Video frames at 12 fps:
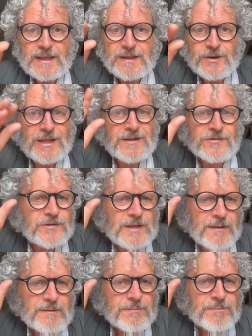You know, is
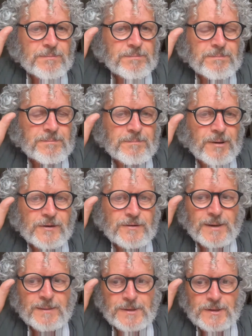that part of
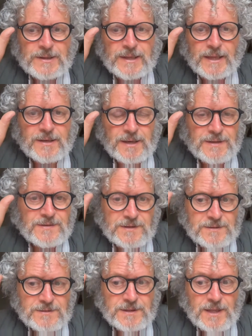my milk line? And I
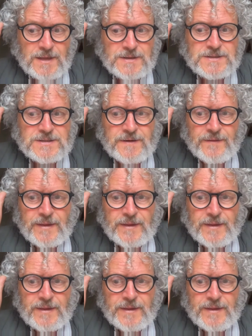said, yes.